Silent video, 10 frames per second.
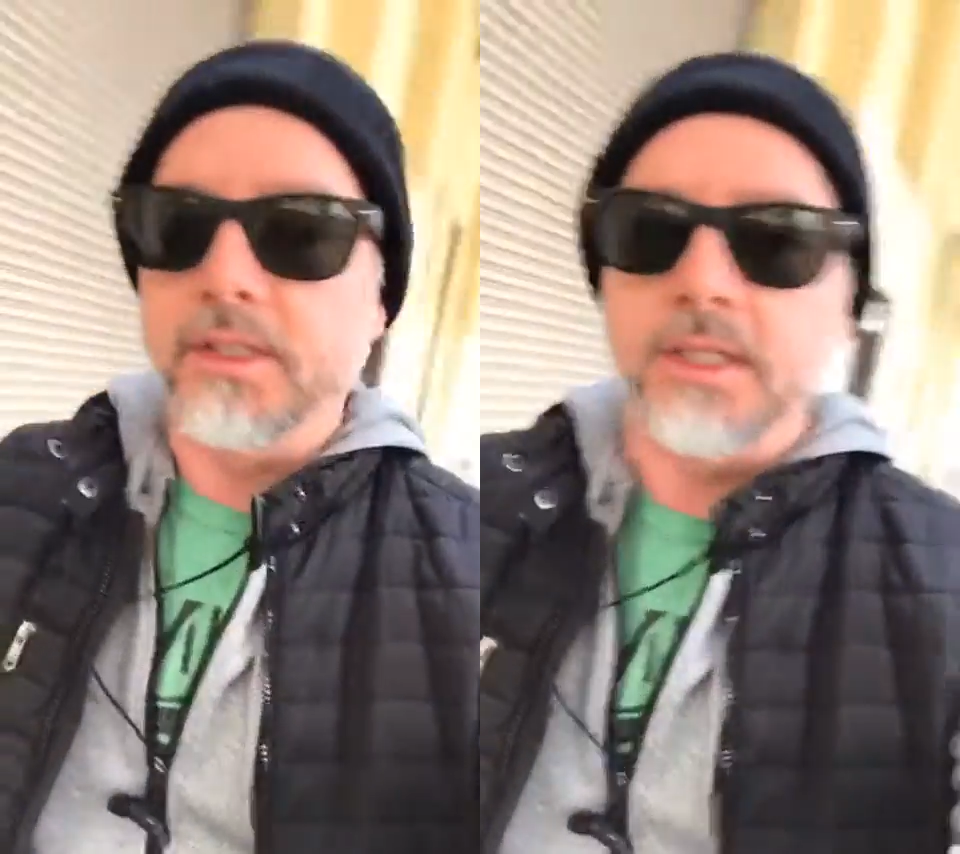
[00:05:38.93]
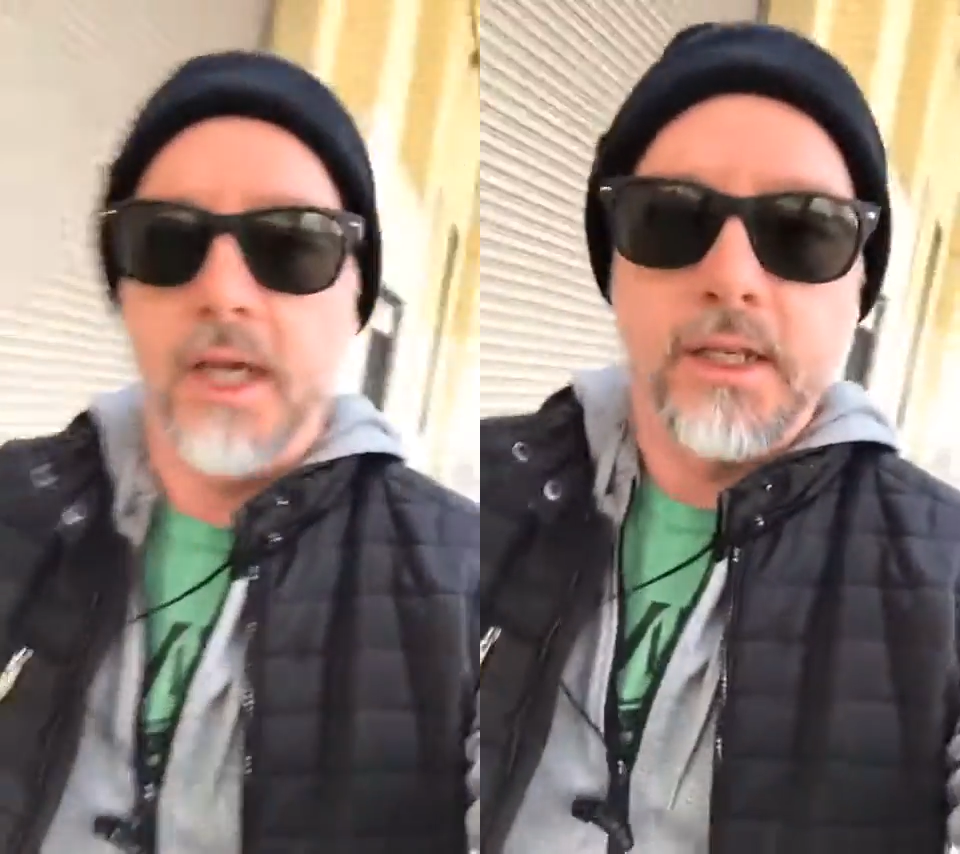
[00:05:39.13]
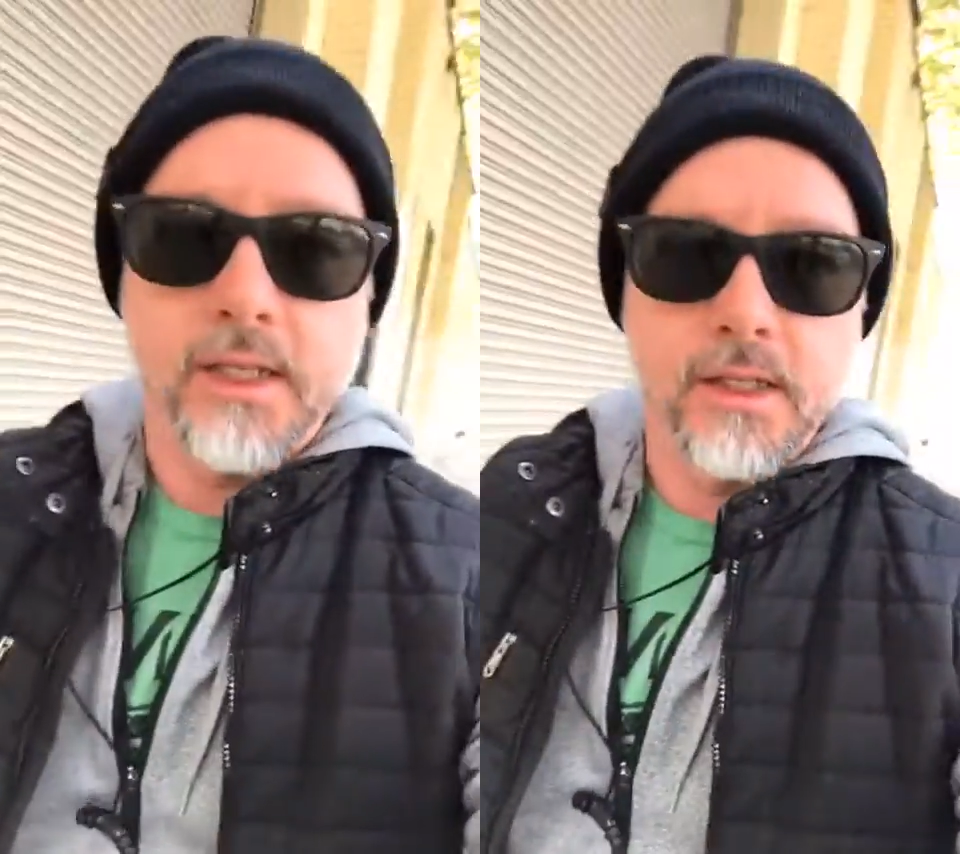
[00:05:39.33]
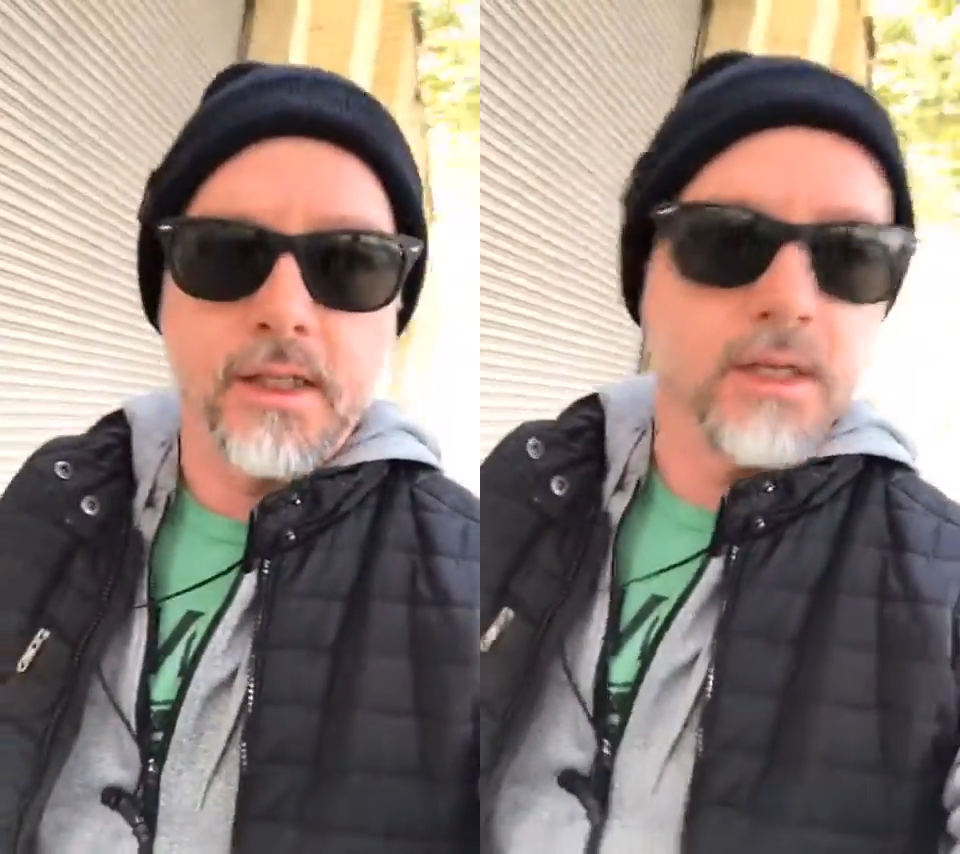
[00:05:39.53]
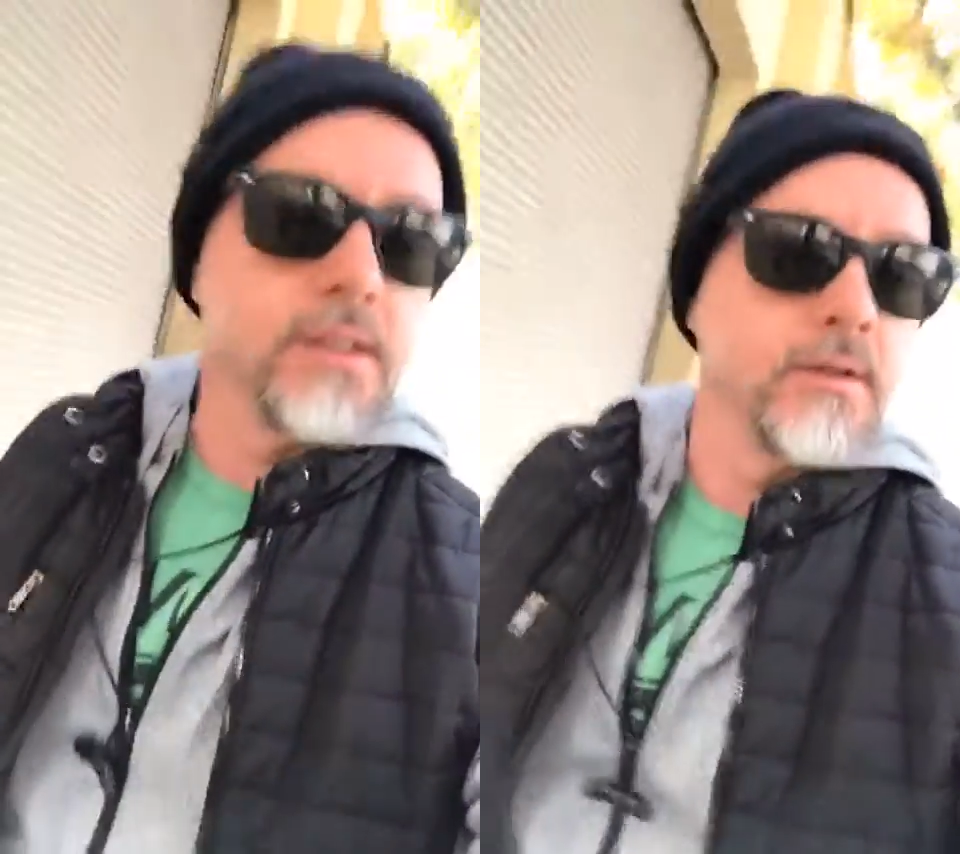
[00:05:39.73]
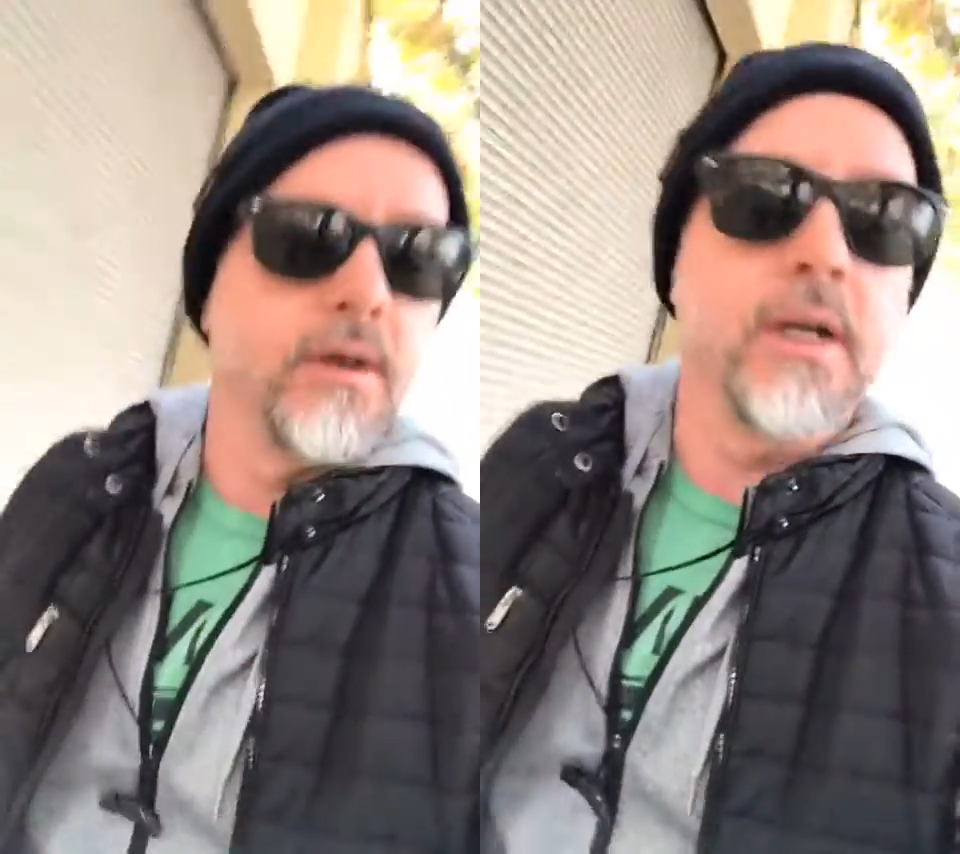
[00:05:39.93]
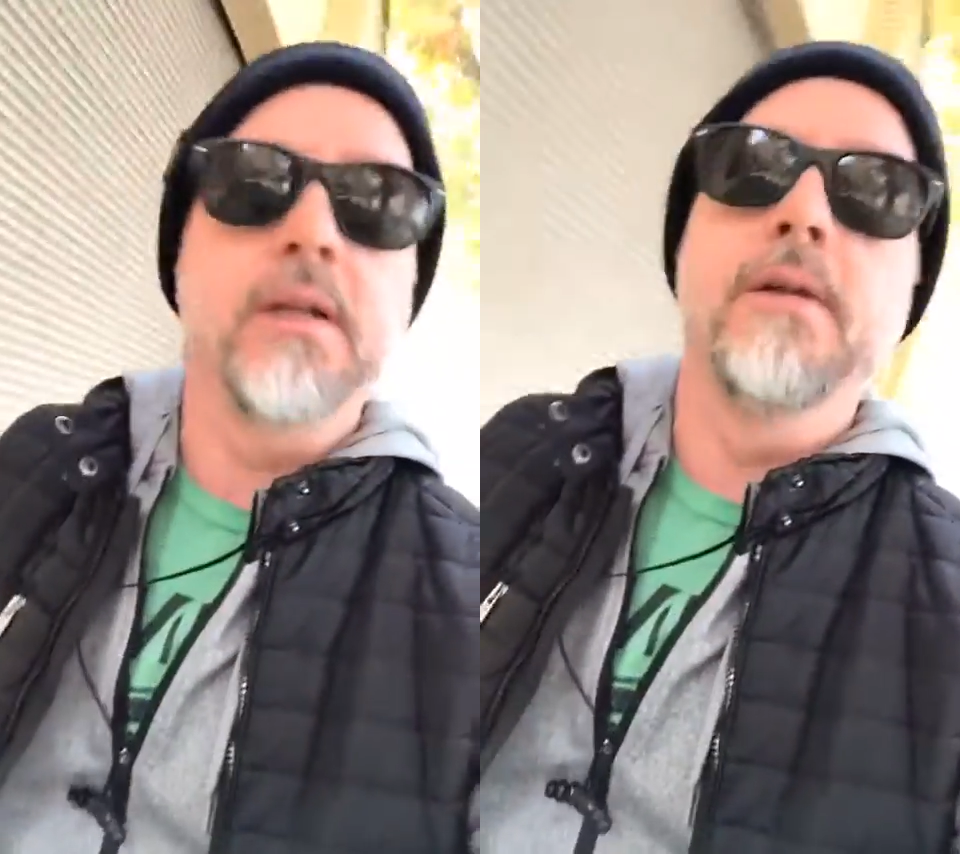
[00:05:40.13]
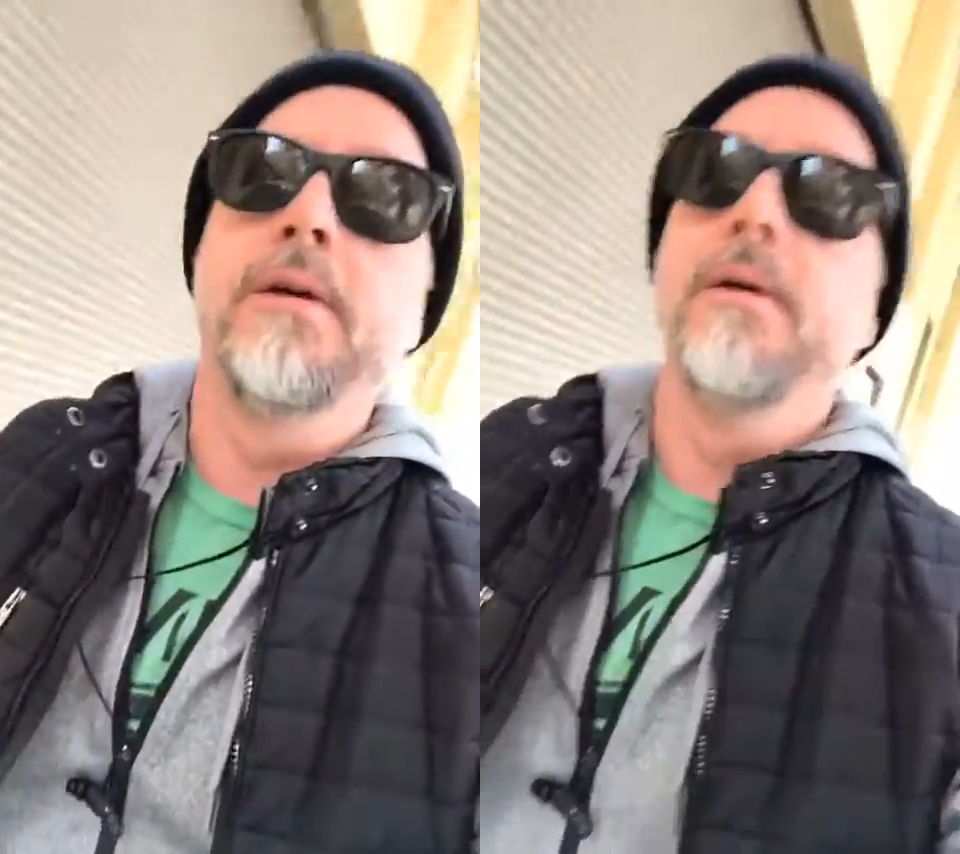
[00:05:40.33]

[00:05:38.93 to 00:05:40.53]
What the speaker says: this guy in London, right?